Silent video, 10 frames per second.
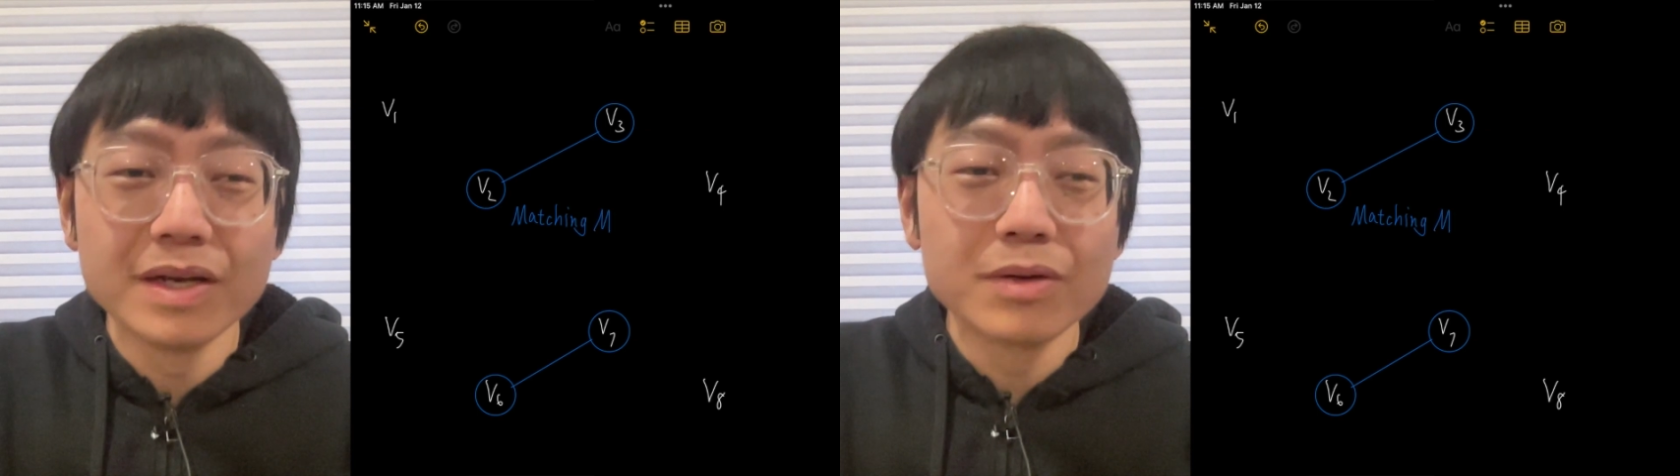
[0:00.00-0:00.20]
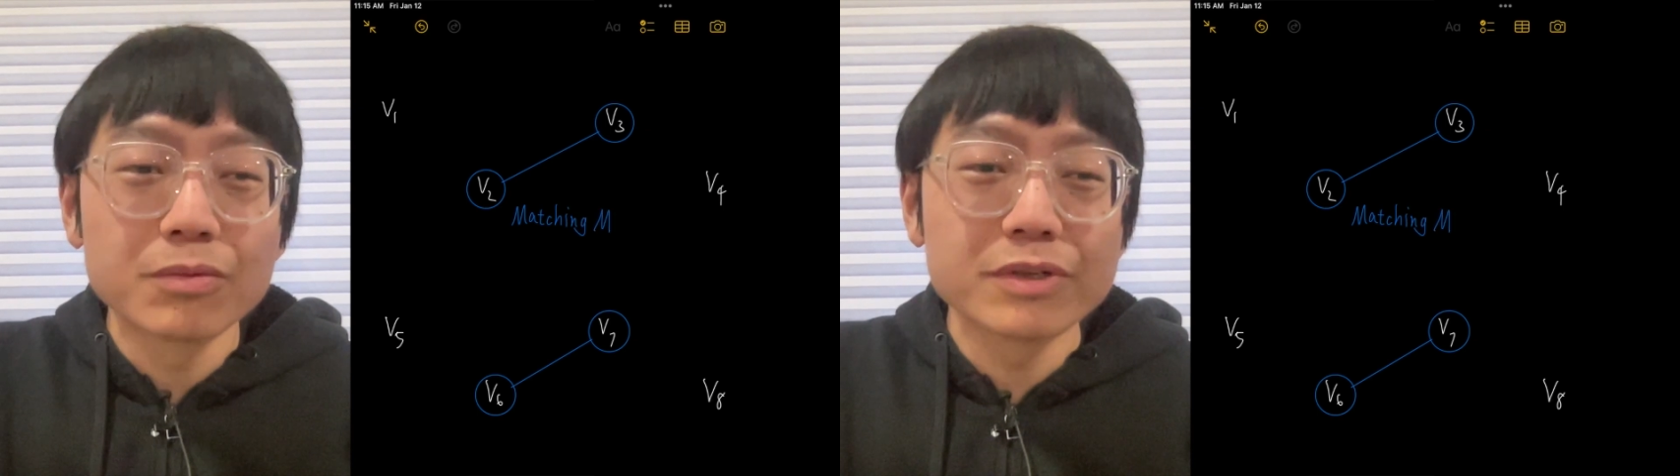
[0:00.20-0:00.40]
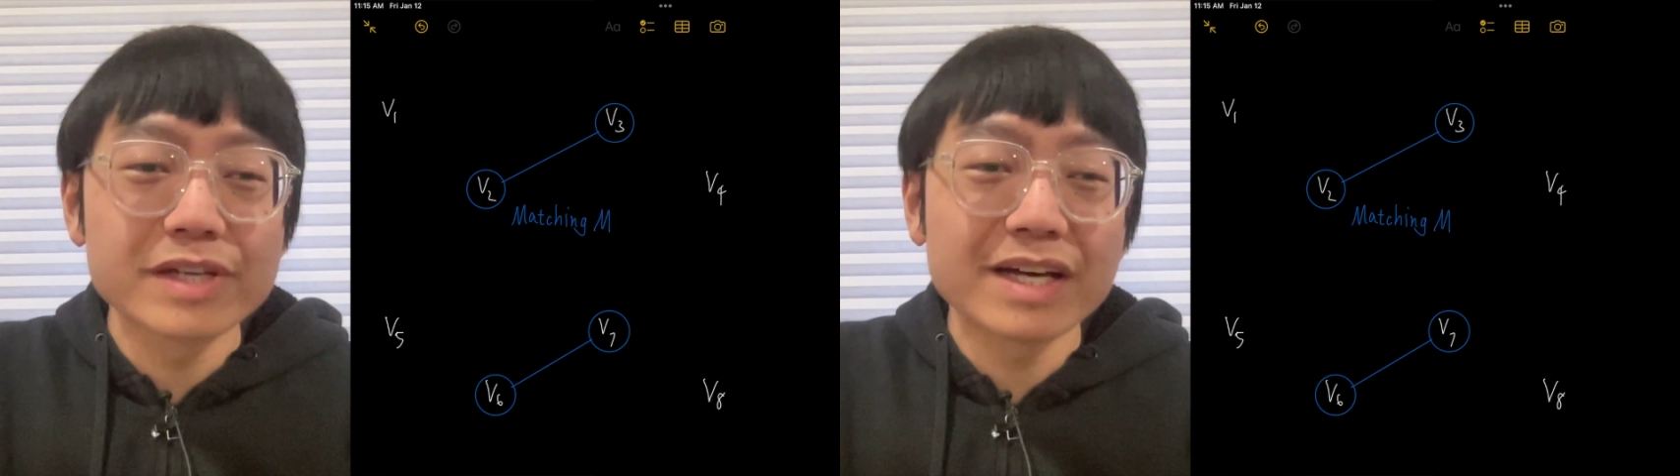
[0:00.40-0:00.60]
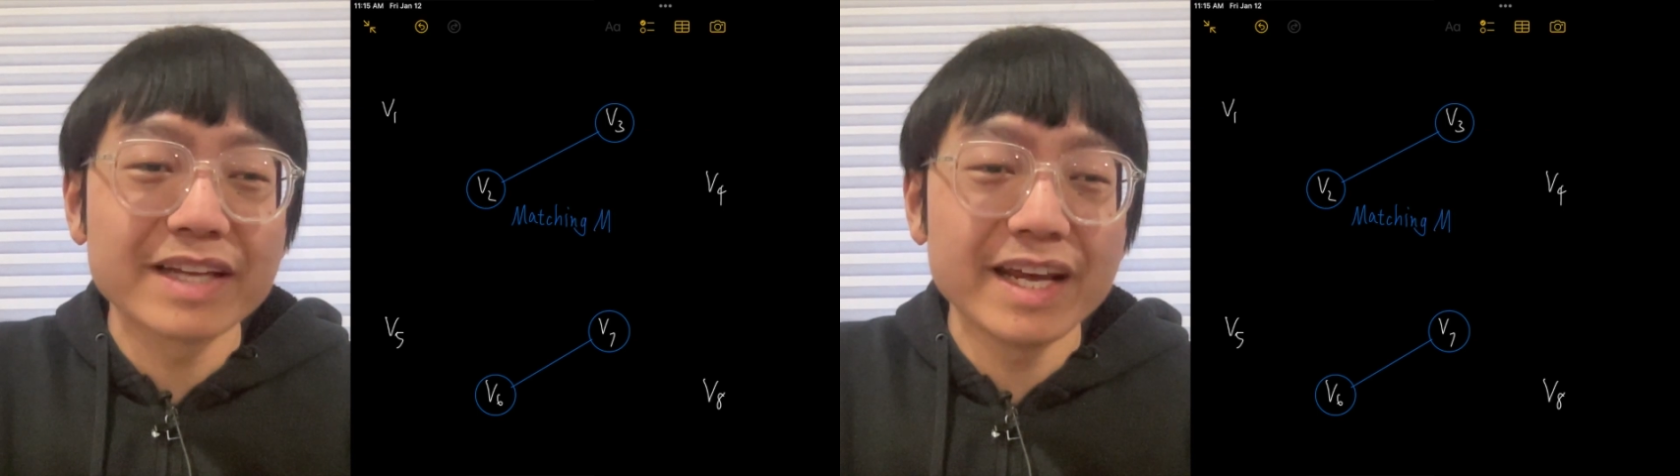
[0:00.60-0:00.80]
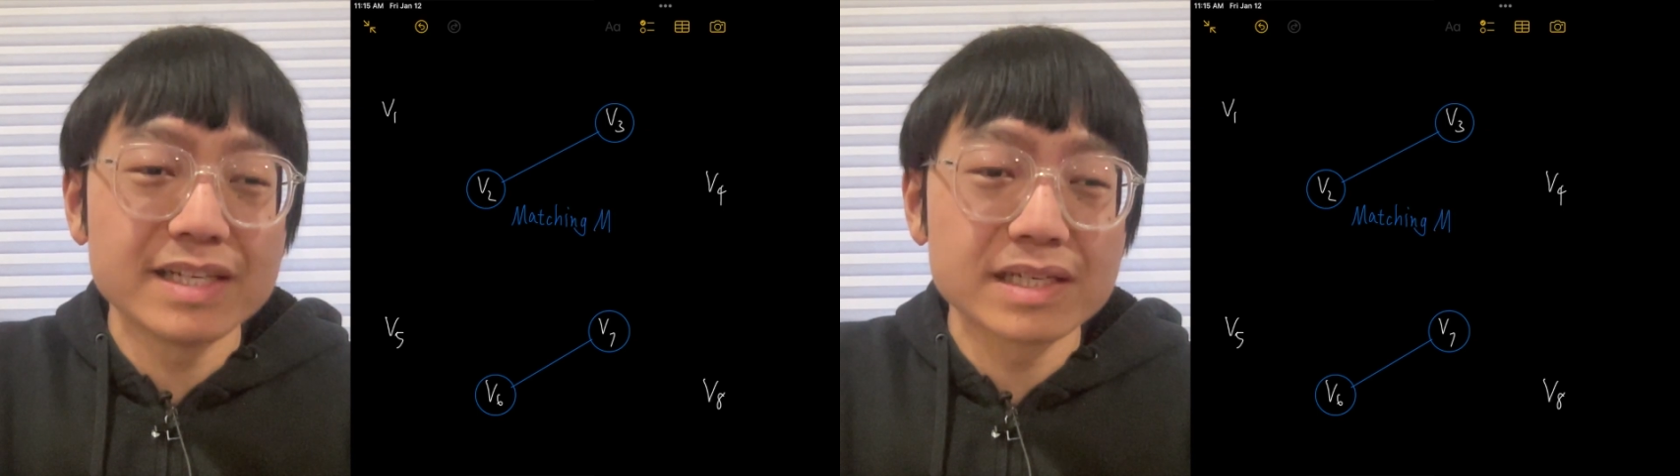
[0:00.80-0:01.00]
which are the
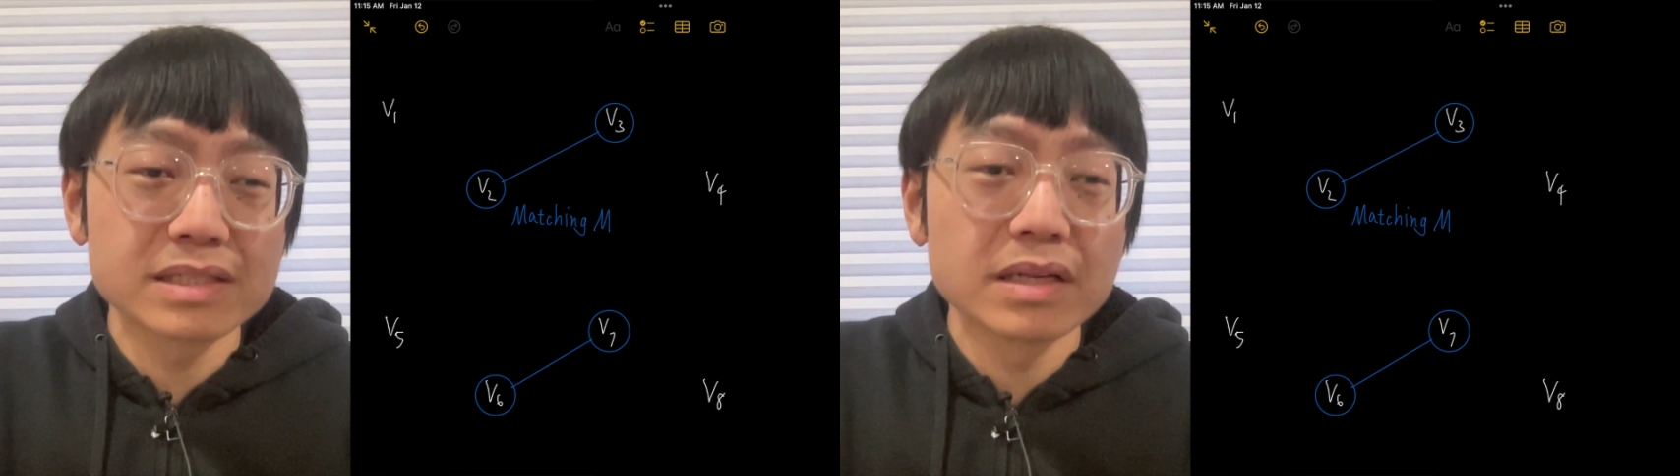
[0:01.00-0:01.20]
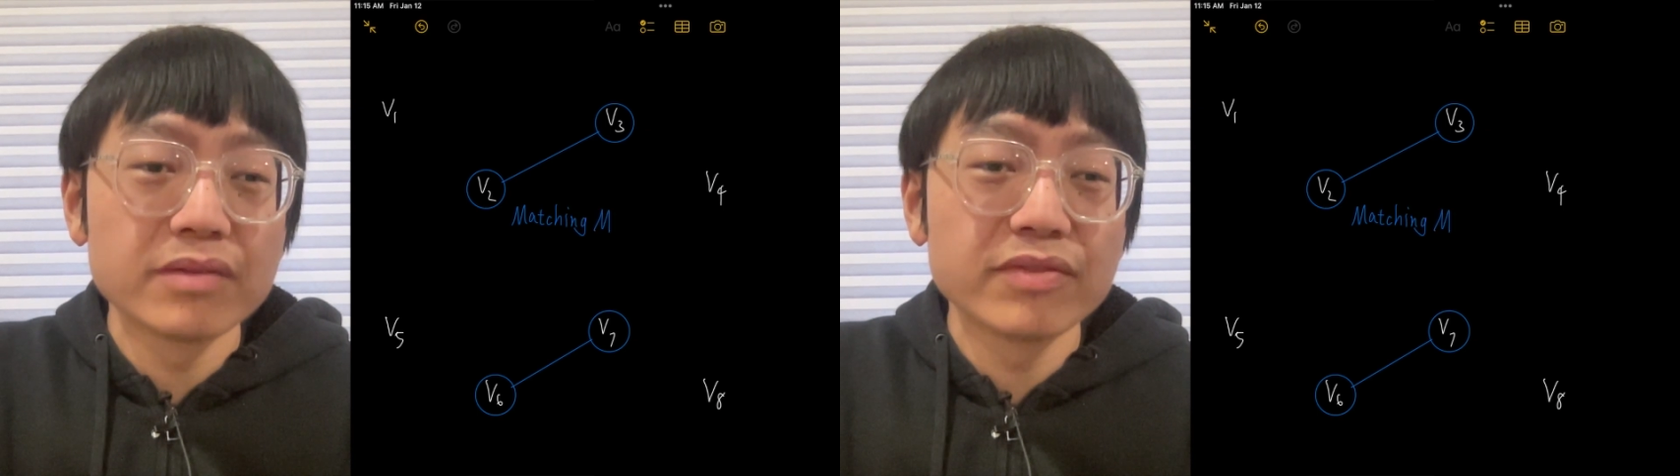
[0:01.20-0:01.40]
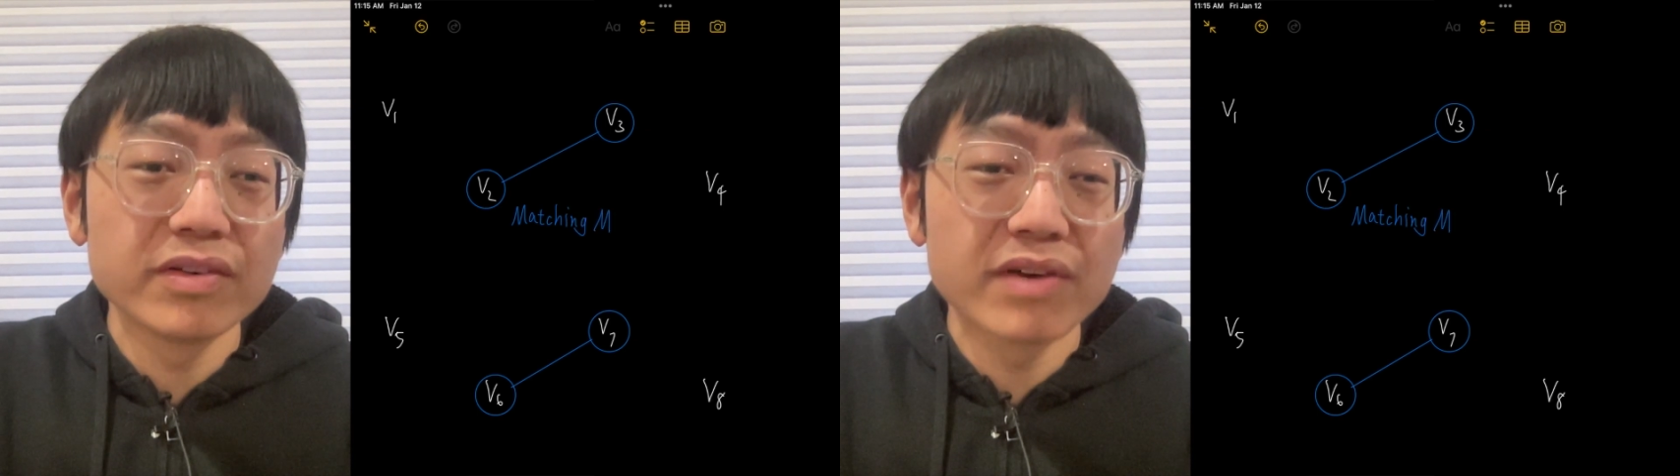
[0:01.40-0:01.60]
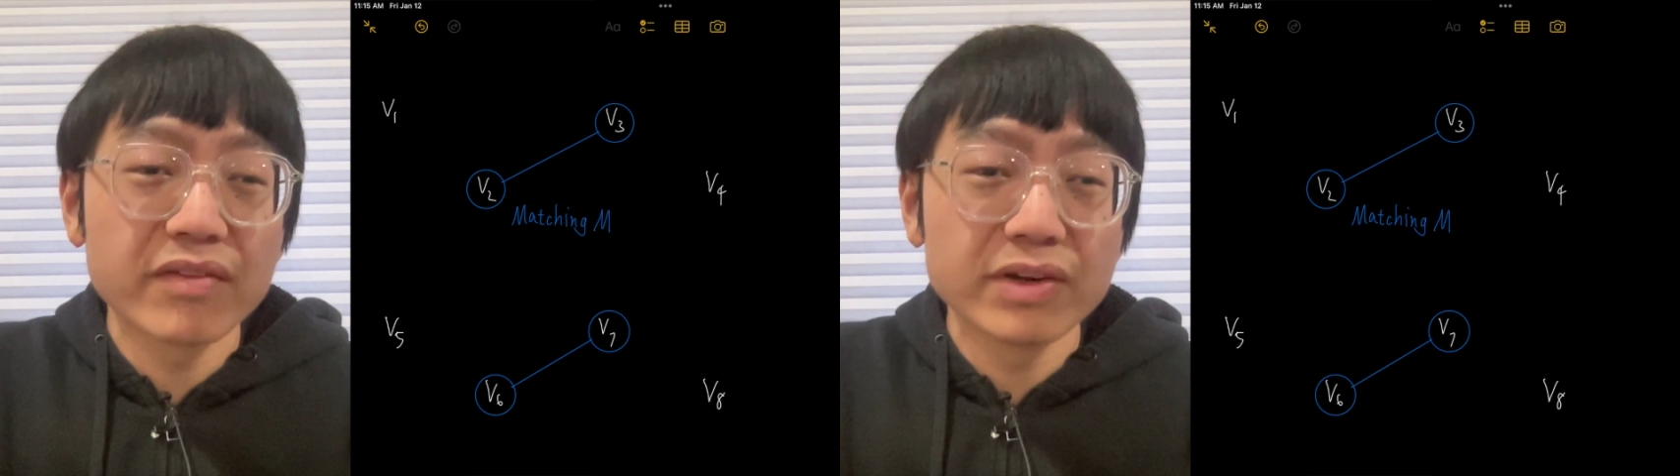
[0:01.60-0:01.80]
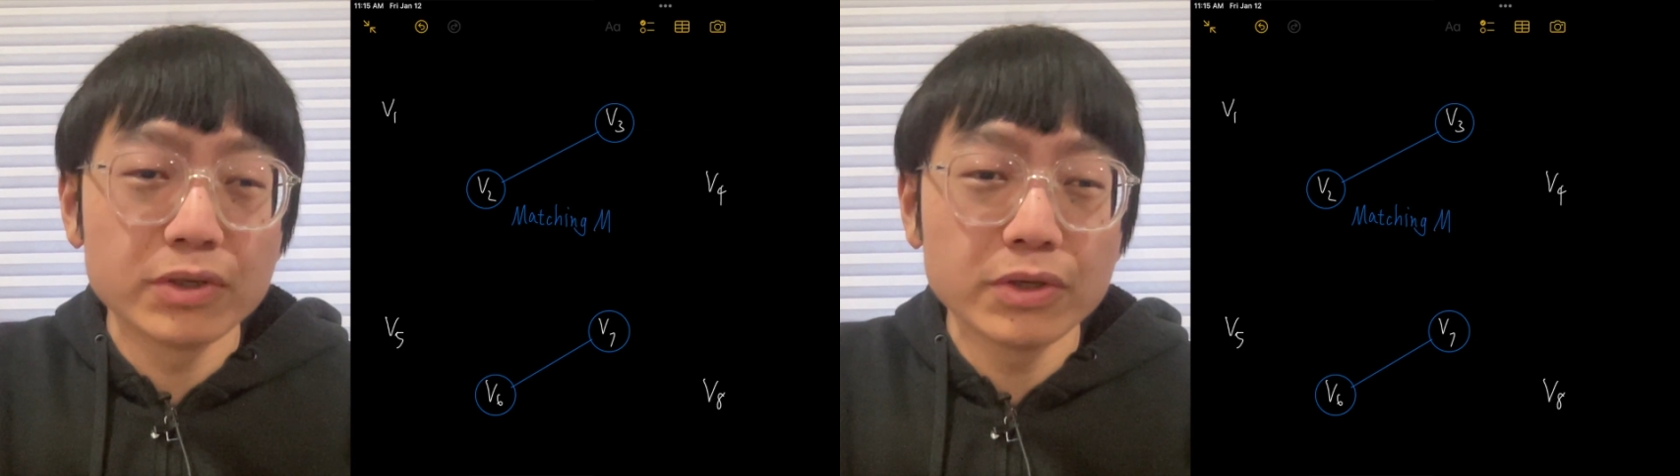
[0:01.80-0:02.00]
edges
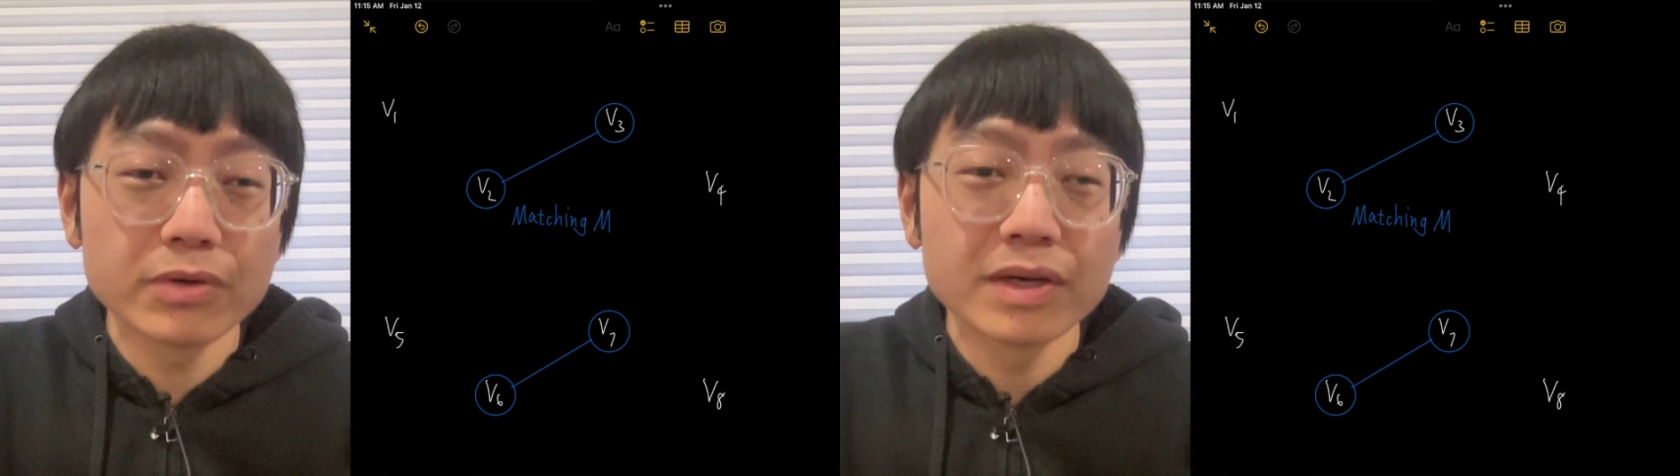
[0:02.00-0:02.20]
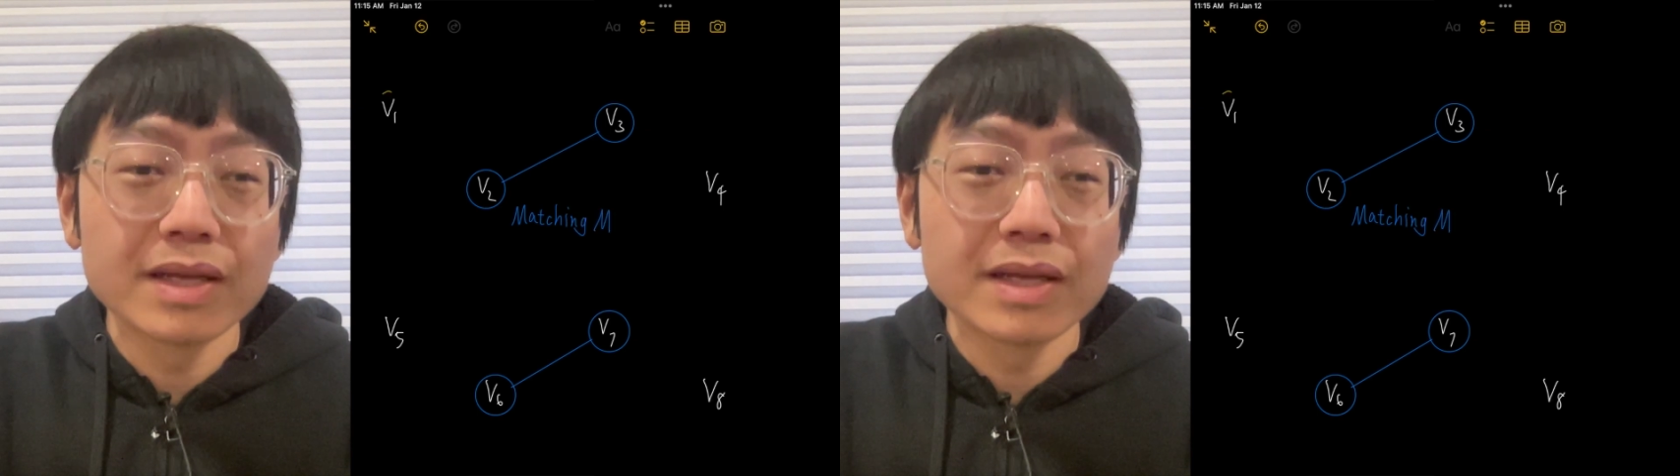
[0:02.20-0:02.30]
V1, V2,